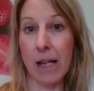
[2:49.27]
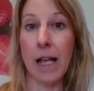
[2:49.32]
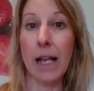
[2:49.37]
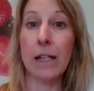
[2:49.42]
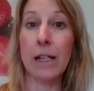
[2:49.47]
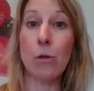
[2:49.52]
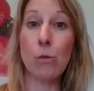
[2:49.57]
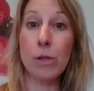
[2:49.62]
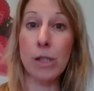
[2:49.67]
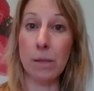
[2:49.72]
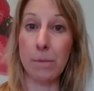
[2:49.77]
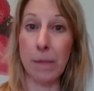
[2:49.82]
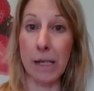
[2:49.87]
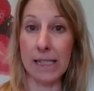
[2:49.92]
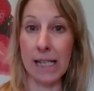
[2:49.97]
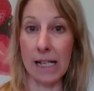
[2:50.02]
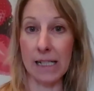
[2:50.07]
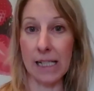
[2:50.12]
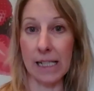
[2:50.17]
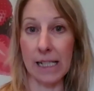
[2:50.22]
It also means
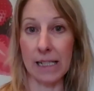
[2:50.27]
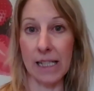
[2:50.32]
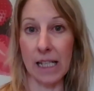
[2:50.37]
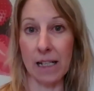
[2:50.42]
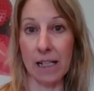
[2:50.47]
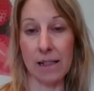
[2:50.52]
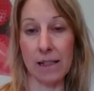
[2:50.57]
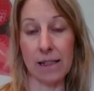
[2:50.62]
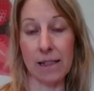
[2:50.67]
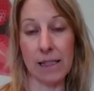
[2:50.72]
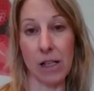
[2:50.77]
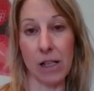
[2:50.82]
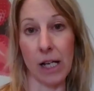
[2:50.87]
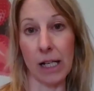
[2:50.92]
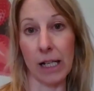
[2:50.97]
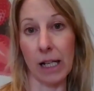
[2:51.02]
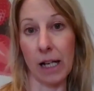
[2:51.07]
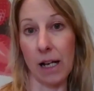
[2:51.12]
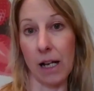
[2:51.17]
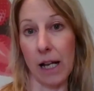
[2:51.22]
adding things
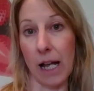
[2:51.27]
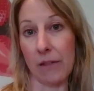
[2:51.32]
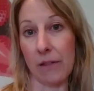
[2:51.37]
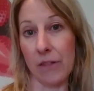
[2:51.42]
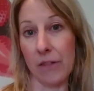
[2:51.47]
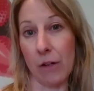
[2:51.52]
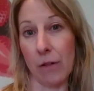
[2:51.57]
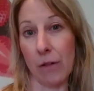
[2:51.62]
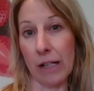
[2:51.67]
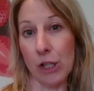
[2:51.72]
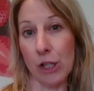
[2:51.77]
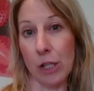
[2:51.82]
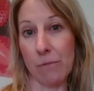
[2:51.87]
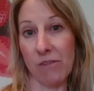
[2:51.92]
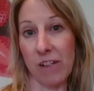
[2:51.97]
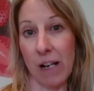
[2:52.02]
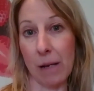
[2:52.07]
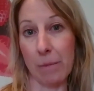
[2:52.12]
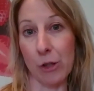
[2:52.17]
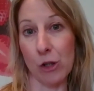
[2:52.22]
like that are
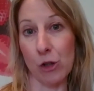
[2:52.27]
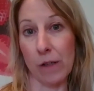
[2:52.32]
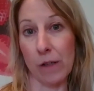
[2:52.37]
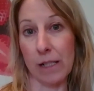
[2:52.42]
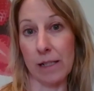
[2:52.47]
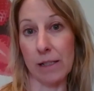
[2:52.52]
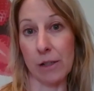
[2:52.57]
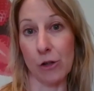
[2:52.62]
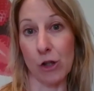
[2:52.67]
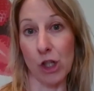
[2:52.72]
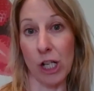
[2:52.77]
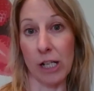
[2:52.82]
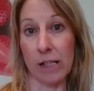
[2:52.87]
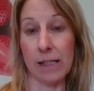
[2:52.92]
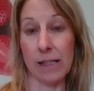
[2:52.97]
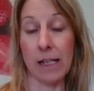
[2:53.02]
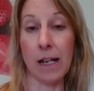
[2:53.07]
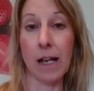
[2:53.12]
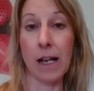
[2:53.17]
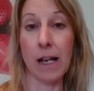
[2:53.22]
anti-inflammatory, such as